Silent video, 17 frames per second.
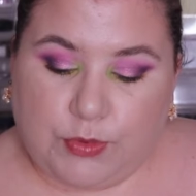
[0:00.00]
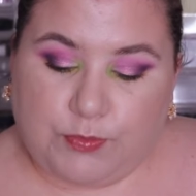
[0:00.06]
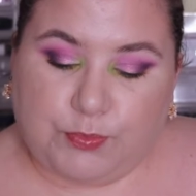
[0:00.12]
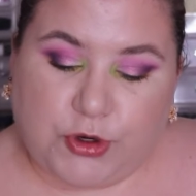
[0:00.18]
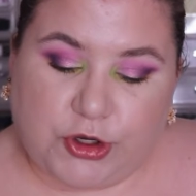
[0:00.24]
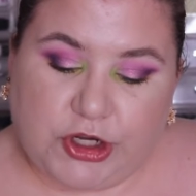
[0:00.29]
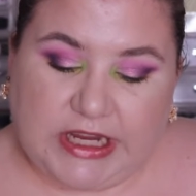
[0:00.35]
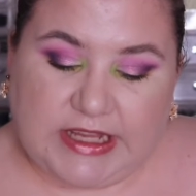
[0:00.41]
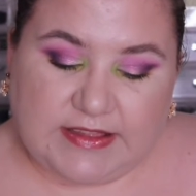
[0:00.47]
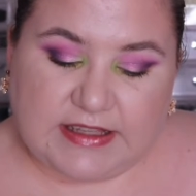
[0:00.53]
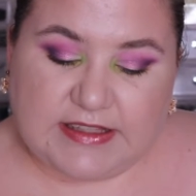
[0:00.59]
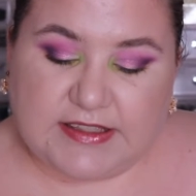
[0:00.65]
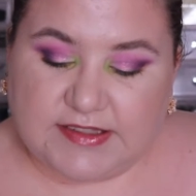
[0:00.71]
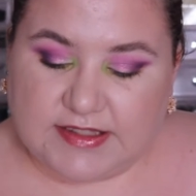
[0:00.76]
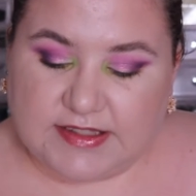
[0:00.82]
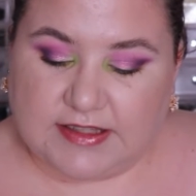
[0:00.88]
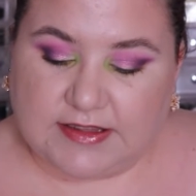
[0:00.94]
putting
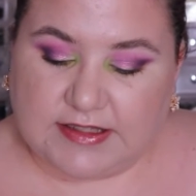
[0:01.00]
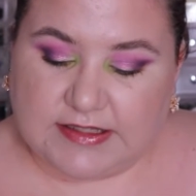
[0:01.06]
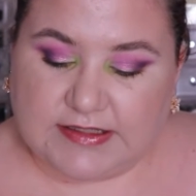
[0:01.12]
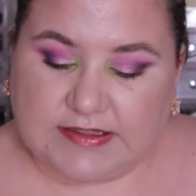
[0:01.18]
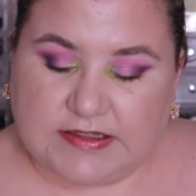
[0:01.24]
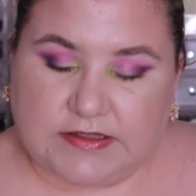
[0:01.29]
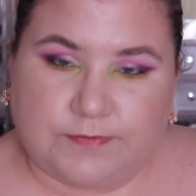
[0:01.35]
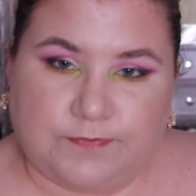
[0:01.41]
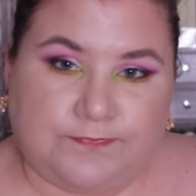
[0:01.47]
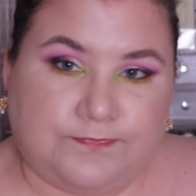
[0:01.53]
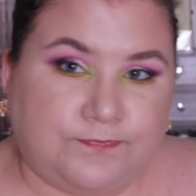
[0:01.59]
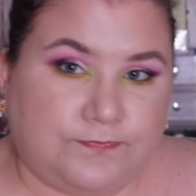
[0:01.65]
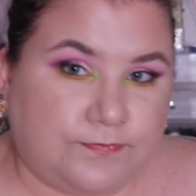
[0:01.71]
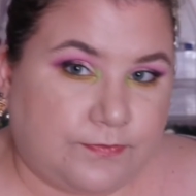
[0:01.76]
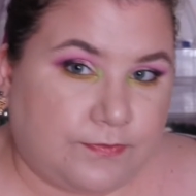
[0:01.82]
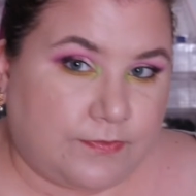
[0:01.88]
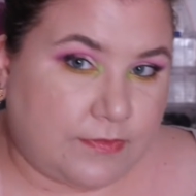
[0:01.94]
this in this
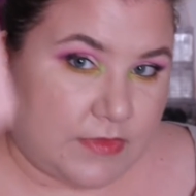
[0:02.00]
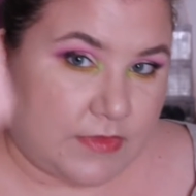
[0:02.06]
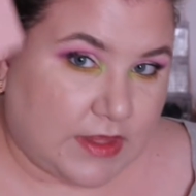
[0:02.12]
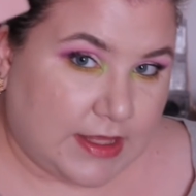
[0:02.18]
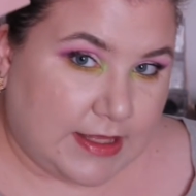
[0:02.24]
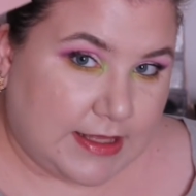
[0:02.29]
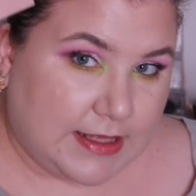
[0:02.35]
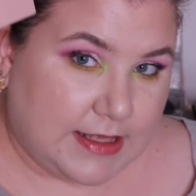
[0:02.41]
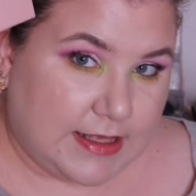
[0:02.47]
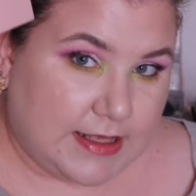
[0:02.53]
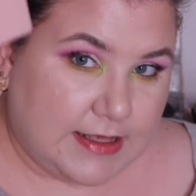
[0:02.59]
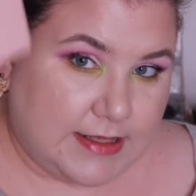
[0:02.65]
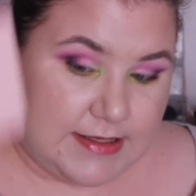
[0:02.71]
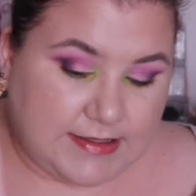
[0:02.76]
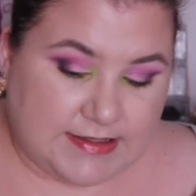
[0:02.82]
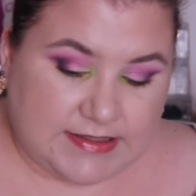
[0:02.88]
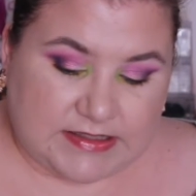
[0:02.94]

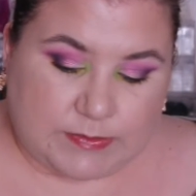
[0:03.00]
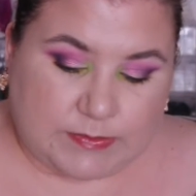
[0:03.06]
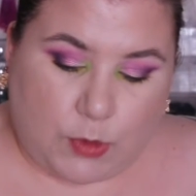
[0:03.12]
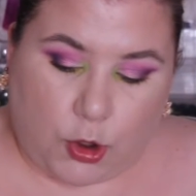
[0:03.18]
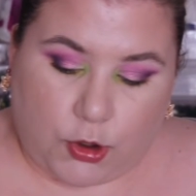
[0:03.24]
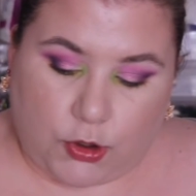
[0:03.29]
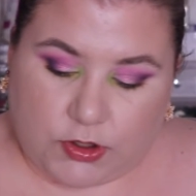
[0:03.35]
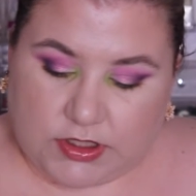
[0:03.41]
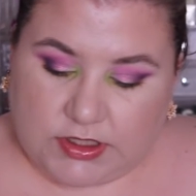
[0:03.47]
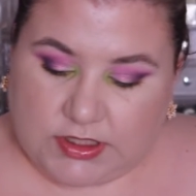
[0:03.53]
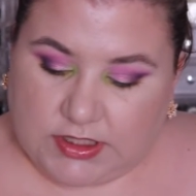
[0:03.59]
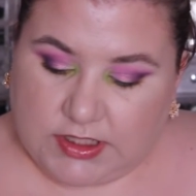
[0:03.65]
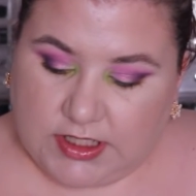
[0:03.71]
small